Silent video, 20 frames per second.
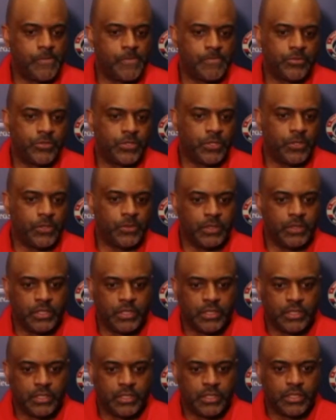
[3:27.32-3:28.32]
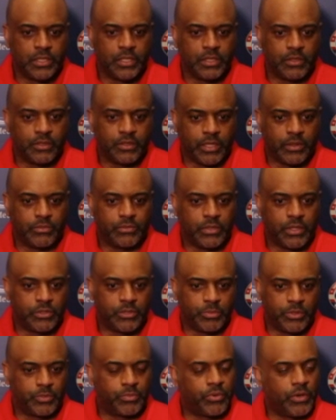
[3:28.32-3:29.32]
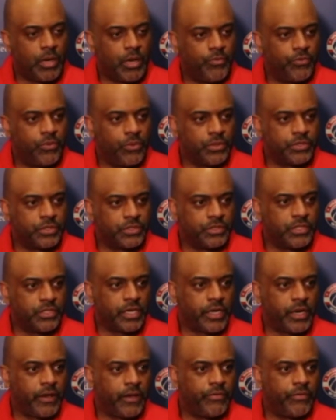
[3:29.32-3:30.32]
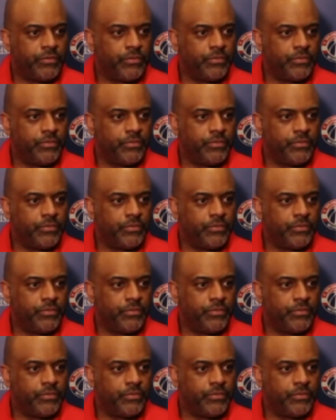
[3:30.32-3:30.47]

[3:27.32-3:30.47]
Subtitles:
So I thought that was a big problem for us in the second half.